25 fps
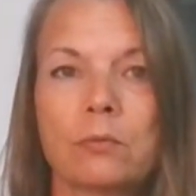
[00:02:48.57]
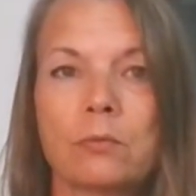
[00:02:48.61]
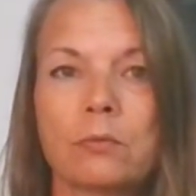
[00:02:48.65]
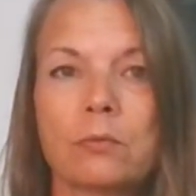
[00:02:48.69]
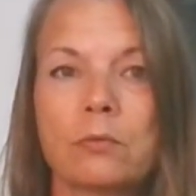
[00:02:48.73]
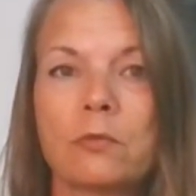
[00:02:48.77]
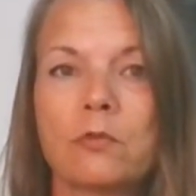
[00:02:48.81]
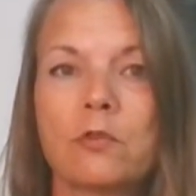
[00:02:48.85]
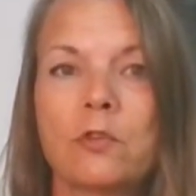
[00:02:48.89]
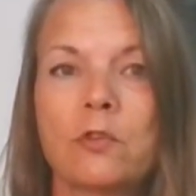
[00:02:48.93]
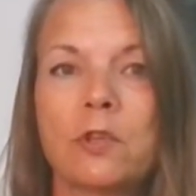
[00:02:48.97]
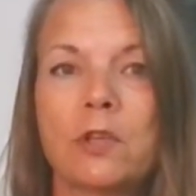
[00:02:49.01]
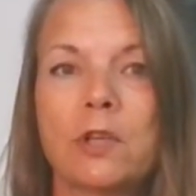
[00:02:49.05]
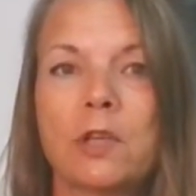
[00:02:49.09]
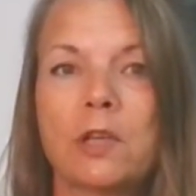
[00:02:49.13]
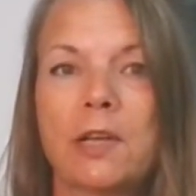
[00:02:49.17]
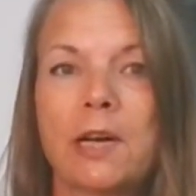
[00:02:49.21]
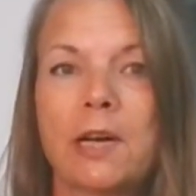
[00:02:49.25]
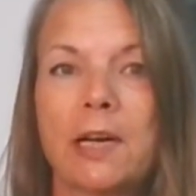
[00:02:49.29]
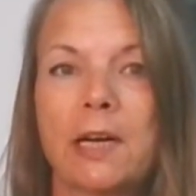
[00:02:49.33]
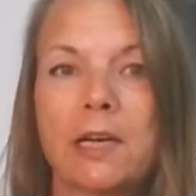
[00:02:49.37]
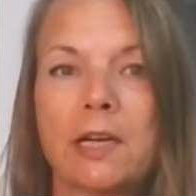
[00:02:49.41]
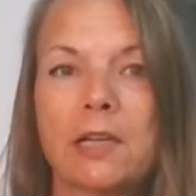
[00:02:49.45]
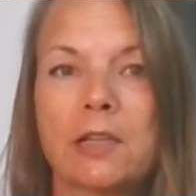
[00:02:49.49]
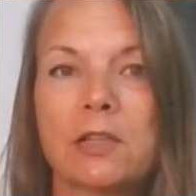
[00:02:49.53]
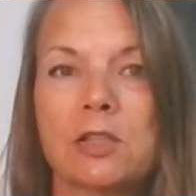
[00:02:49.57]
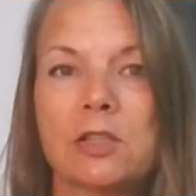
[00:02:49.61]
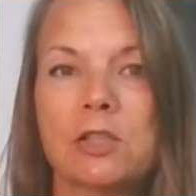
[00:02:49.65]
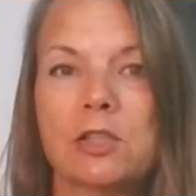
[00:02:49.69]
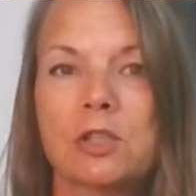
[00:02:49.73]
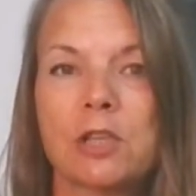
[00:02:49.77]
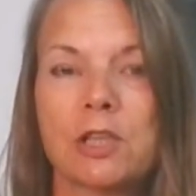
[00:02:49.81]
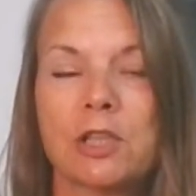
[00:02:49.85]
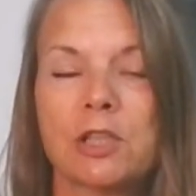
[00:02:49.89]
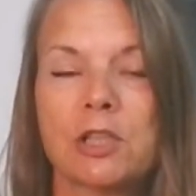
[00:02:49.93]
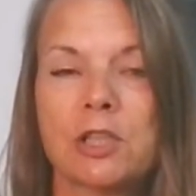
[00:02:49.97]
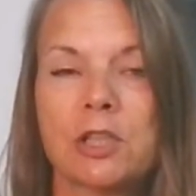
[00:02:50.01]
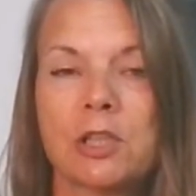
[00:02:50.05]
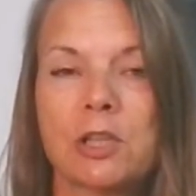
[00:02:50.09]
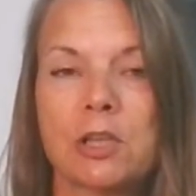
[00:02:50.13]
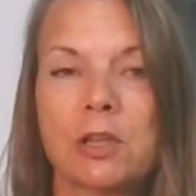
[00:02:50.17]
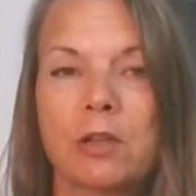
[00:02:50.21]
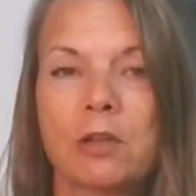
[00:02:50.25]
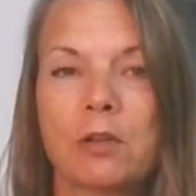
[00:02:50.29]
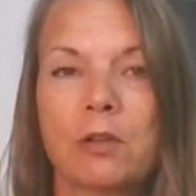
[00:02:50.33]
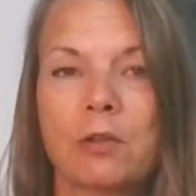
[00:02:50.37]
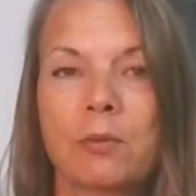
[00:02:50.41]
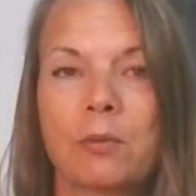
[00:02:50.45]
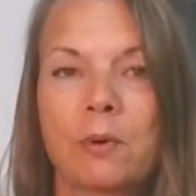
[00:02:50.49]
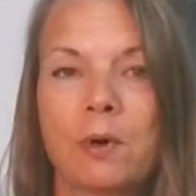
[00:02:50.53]
feeling that constriction in
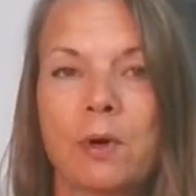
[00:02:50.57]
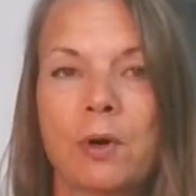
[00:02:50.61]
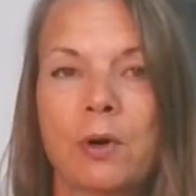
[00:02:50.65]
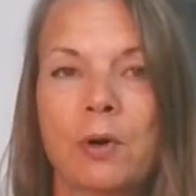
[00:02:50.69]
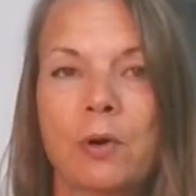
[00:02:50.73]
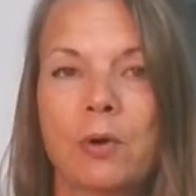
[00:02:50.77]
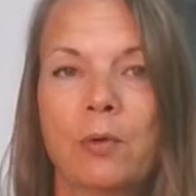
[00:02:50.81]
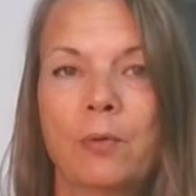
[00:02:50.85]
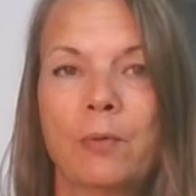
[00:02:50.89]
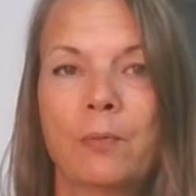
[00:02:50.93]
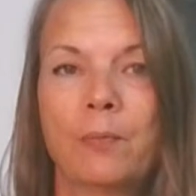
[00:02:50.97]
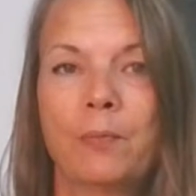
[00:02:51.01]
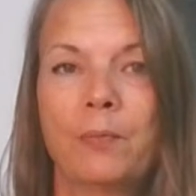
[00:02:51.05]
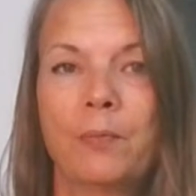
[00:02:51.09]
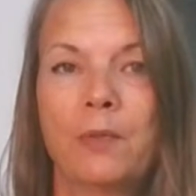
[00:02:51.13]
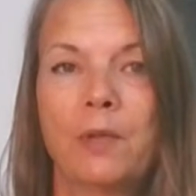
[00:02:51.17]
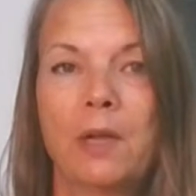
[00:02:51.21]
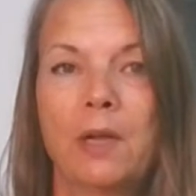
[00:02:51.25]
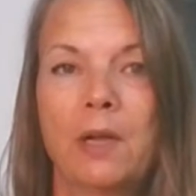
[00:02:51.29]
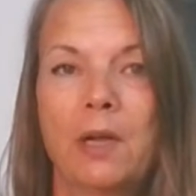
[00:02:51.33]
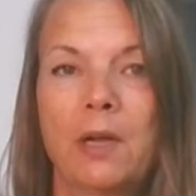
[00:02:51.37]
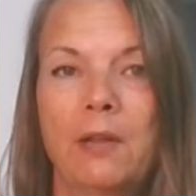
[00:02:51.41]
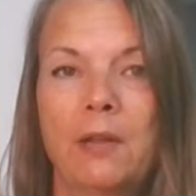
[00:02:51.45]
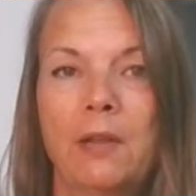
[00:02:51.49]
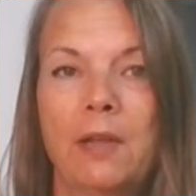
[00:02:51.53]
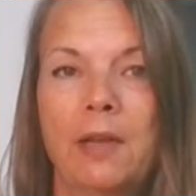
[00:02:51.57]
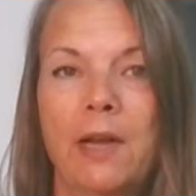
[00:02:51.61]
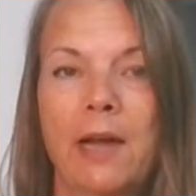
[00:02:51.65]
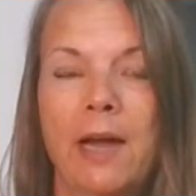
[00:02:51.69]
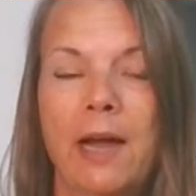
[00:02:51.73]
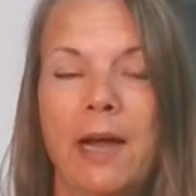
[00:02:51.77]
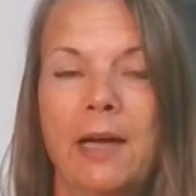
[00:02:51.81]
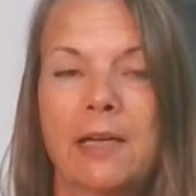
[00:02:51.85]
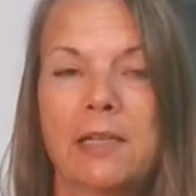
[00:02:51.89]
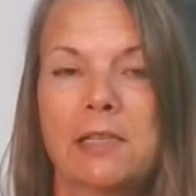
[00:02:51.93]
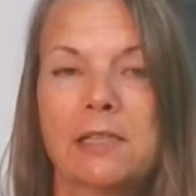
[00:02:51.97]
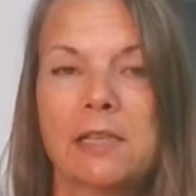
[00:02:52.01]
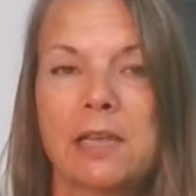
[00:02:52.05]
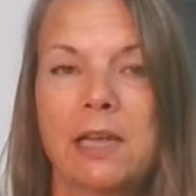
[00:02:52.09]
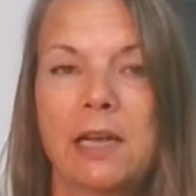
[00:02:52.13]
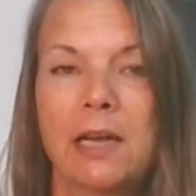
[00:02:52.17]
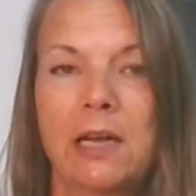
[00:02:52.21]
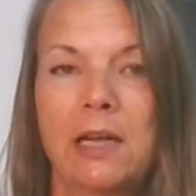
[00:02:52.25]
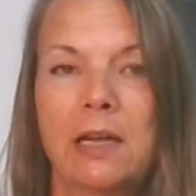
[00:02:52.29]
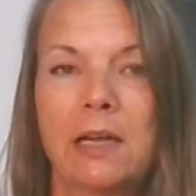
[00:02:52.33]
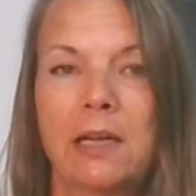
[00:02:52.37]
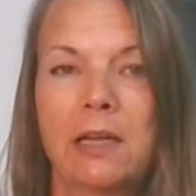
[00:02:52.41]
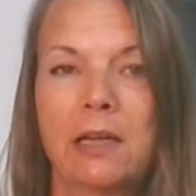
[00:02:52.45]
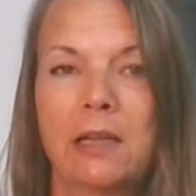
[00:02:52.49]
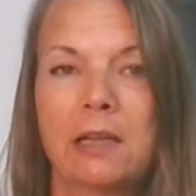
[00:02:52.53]
the throat, and then
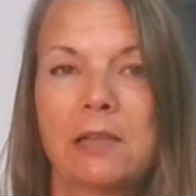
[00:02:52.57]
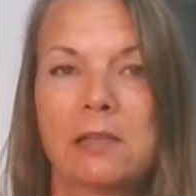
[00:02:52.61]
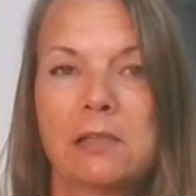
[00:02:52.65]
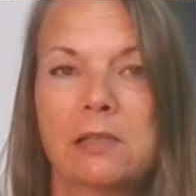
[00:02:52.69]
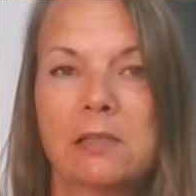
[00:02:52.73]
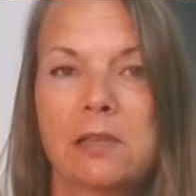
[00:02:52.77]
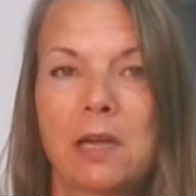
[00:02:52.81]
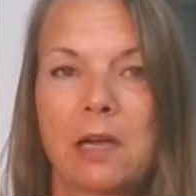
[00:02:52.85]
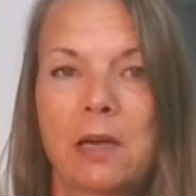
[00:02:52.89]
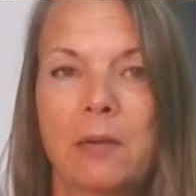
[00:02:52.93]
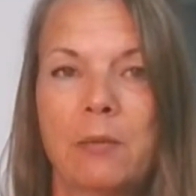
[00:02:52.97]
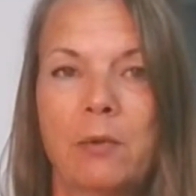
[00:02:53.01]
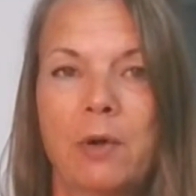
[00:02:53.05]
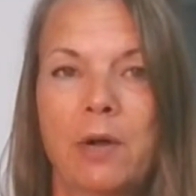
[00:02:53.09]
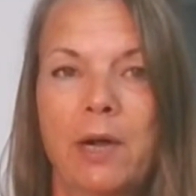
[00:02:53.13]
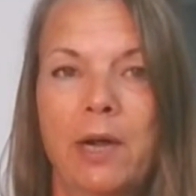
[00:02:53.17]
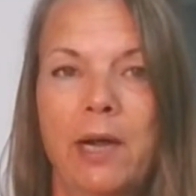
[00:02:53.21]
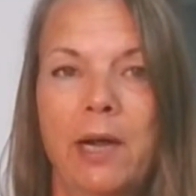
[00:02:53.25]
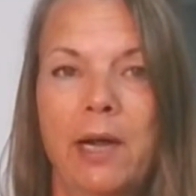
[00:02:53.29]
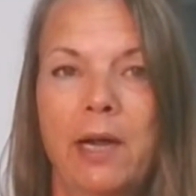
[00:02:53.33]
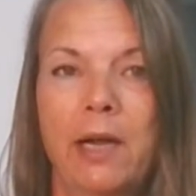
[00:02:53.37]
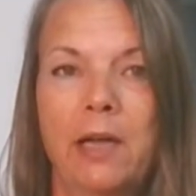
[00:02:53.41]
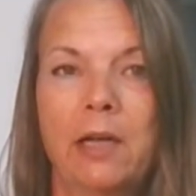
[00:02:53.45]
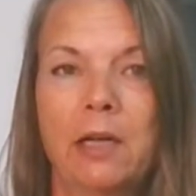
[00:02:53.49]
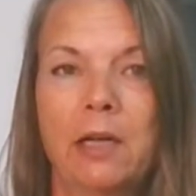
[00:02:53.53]
exhaling the same way.